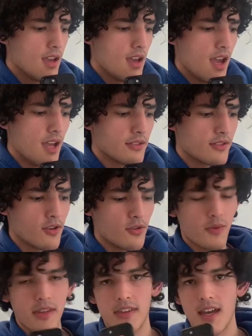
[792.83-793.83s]
And so
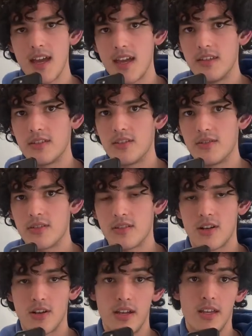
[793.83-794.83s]
with that
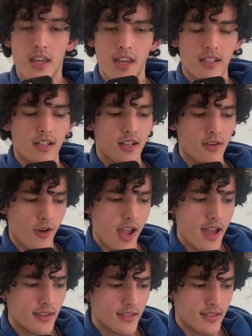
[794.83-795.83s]
induced current, it
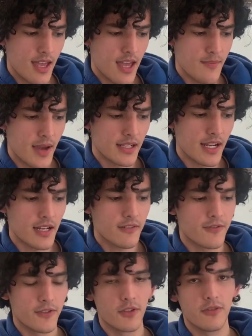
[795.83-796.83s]
creates a magnetic
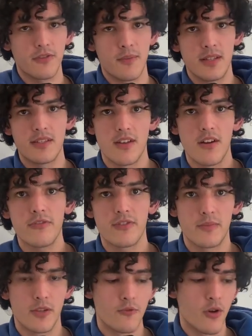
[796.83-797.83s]
field from itself
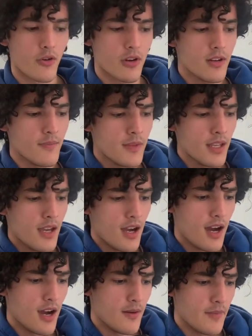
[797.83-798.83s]
from the rotor.
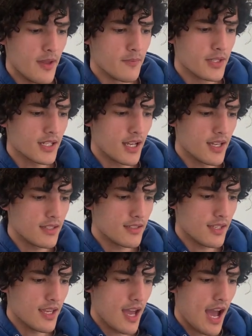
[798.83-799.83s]
And
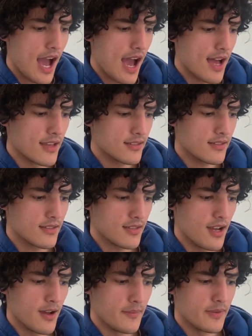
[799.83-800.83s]
because it has
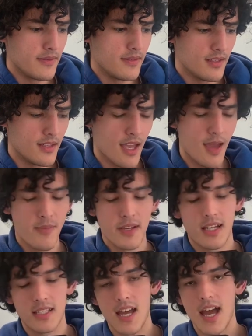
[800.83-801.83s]
a
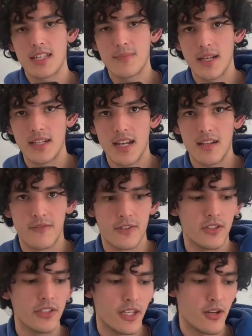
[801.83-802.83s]
magnetic
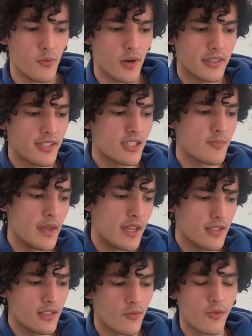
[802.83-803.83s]
field, it'll want to
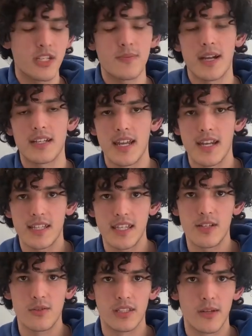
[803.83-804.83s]
spin to reach magnetic
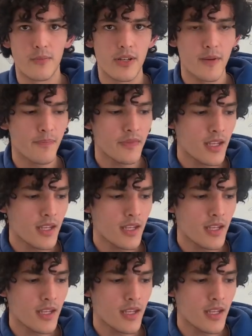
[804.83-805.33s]
equilibrium.